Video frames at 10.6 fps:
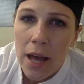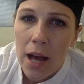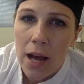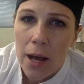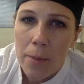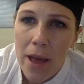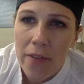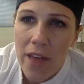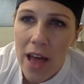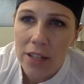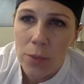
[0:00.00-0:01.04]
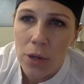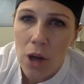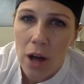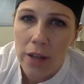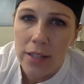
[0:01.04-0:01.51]
And that's what
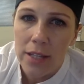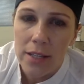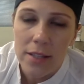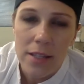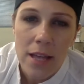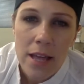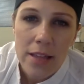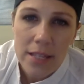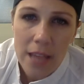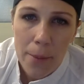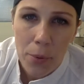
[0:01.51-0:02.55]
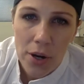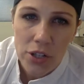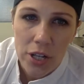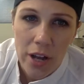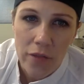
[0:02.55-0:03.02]
causes the
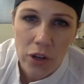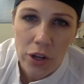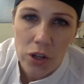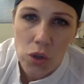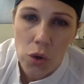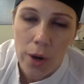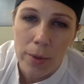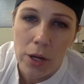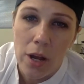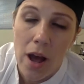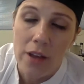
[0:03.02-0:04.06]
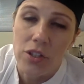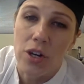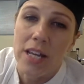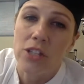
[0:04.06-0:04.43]
separation of a cooked cream and custard,